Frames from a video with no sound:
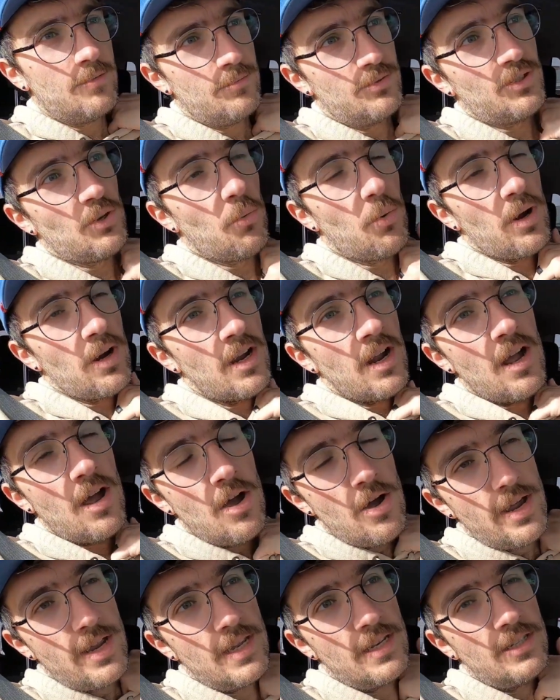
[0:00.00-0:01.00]
So we're
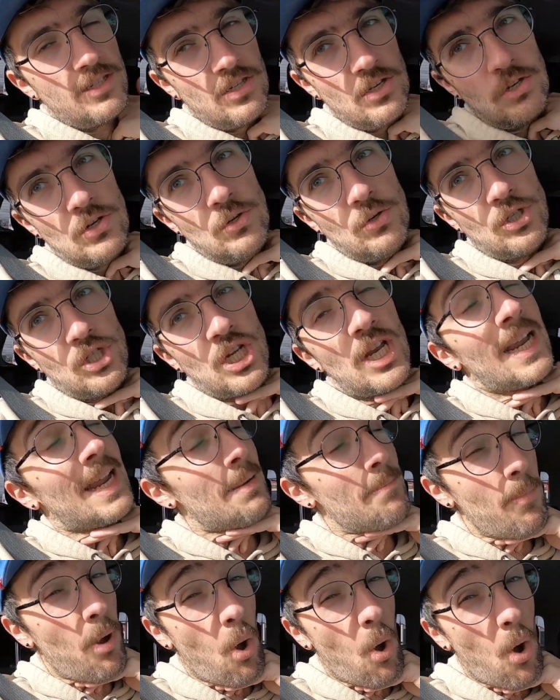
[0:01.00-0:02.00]
going to
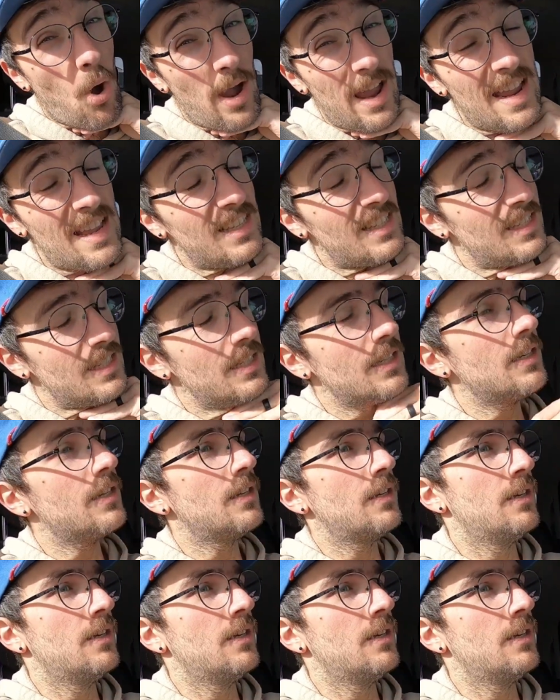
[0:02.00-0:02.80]
Chicken Boys,